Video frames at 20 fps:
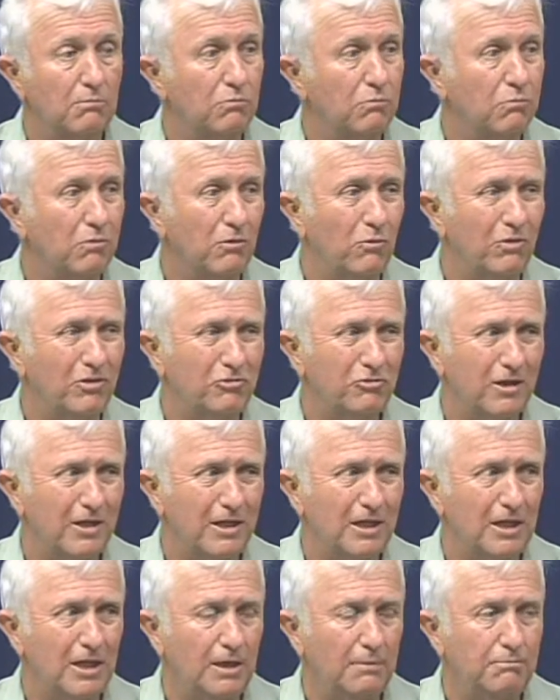but we try to
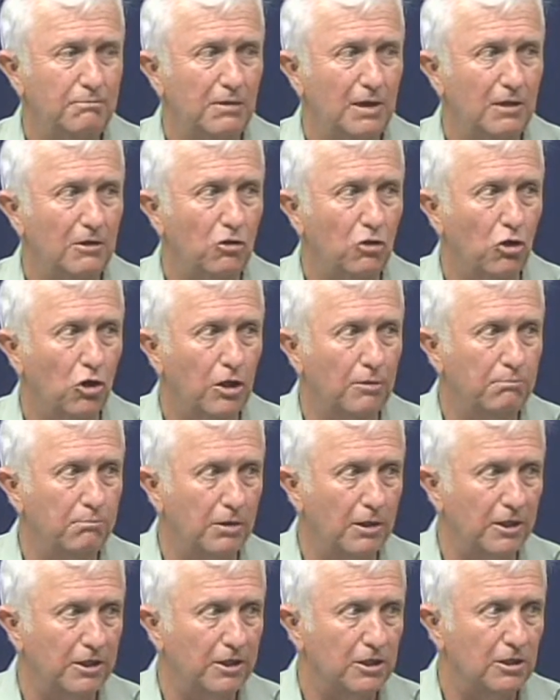keep that
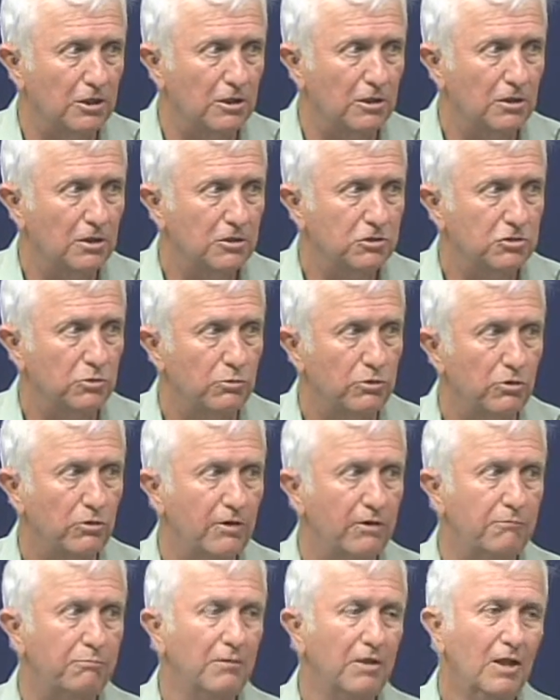non-political. So we don't
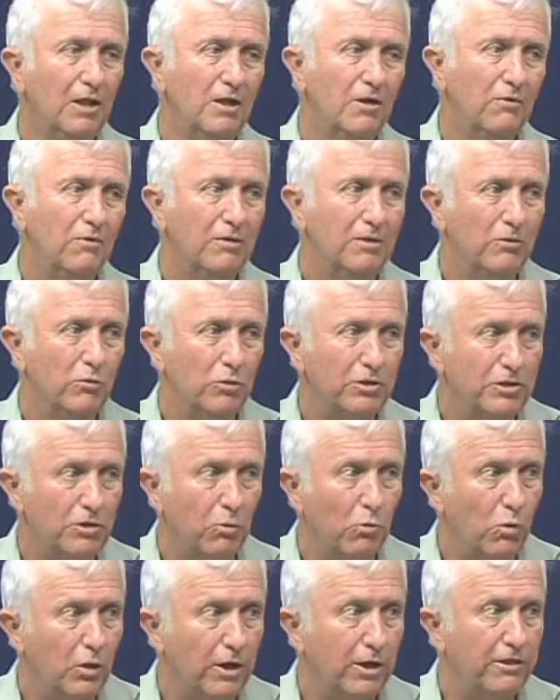have I
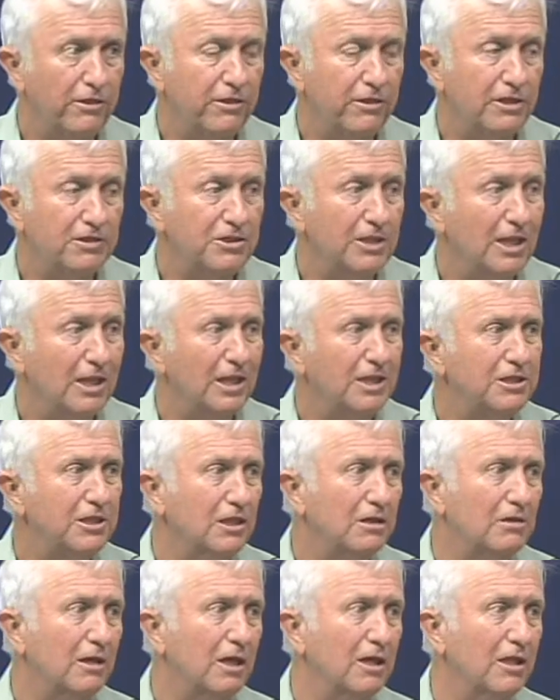
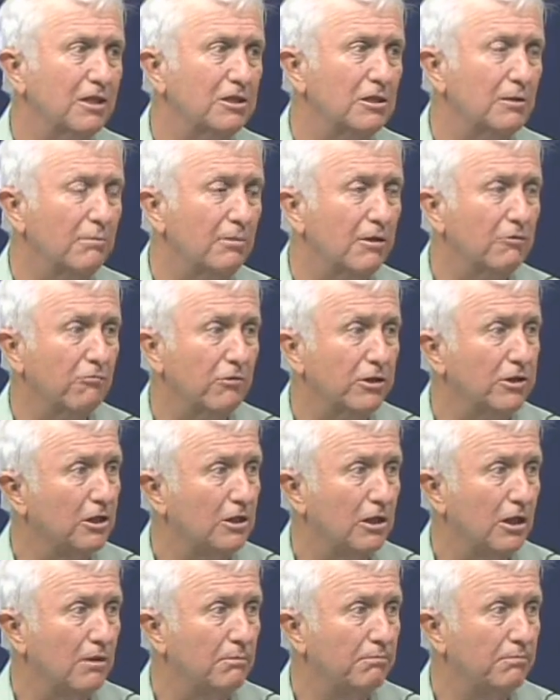let the men run the club.